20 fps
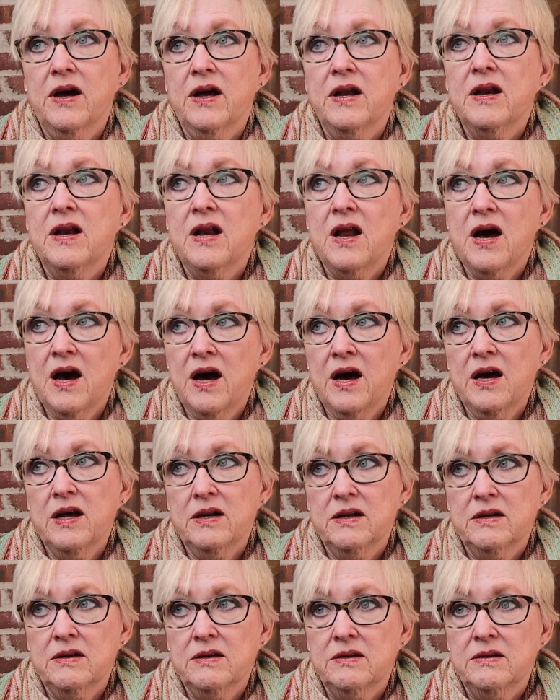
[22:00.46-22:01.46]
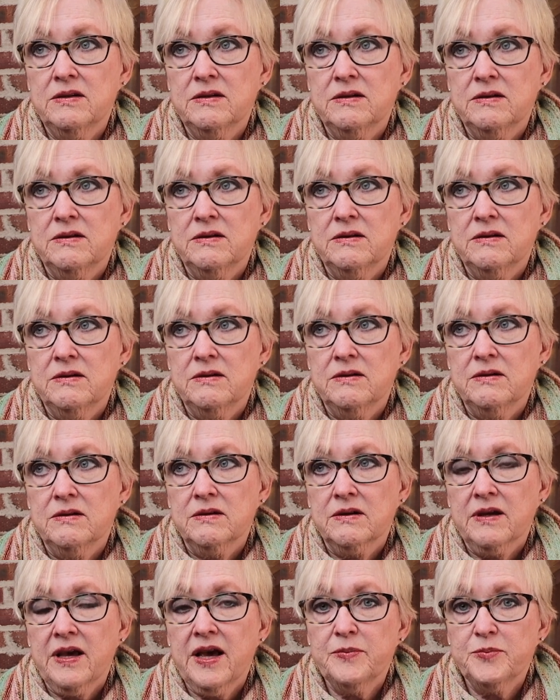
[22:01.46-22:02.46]
not
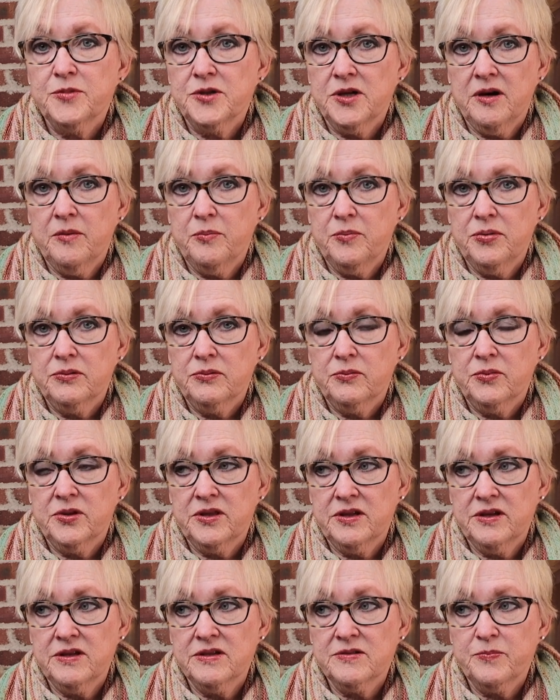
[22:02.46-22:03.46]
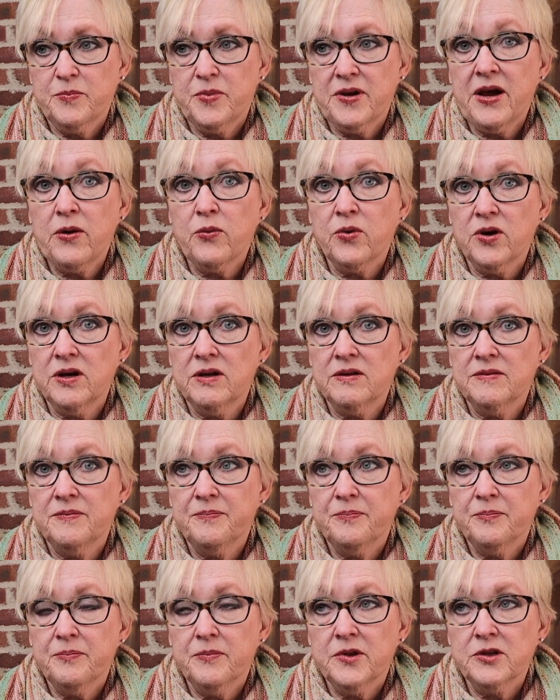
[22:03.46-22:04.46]
kept up with this, but I will.
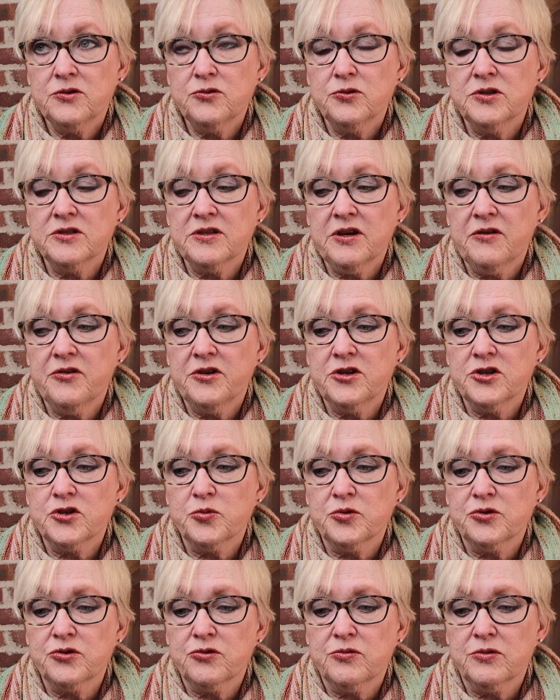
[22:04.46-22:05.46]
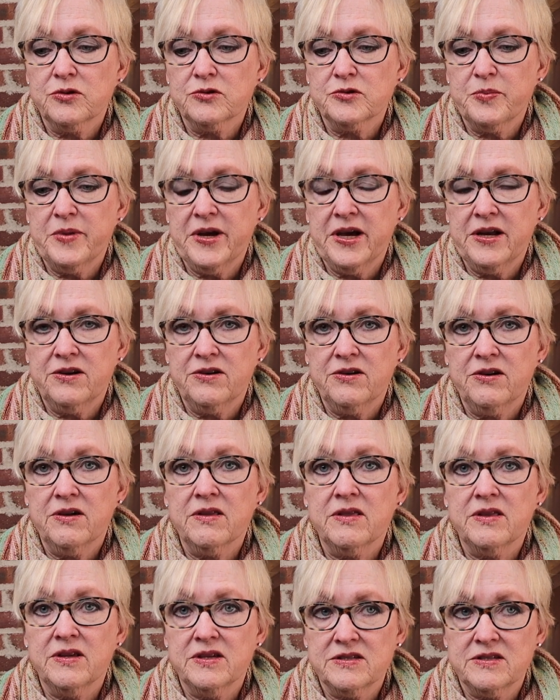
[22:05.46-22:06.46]
As soon as I finish Winter Rose Manor,
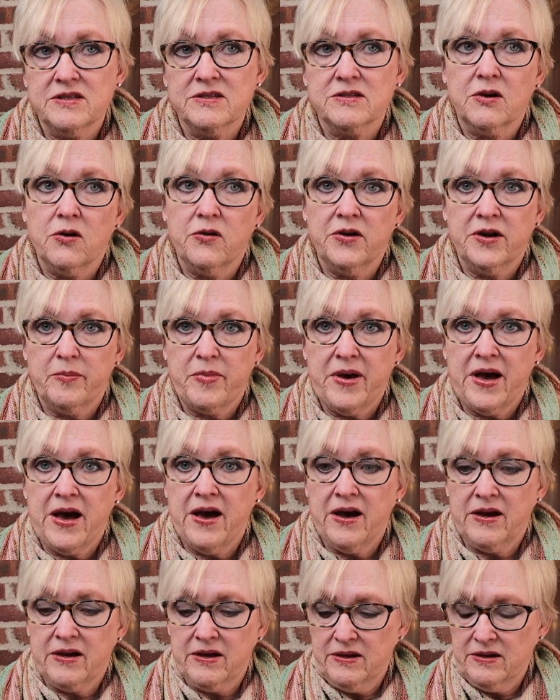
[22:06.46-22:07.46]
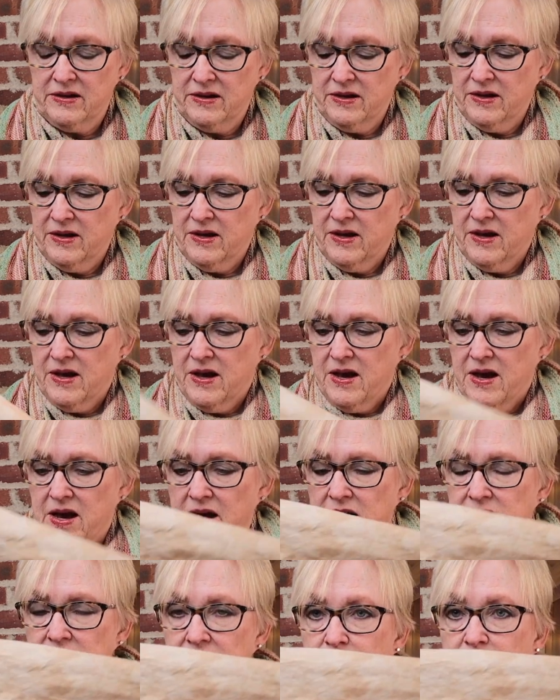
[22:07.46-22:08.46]
this is going back
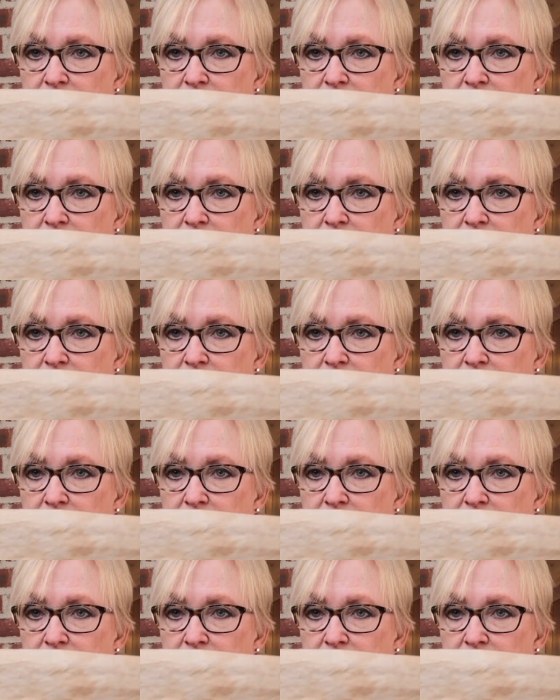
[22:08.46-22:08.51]
onto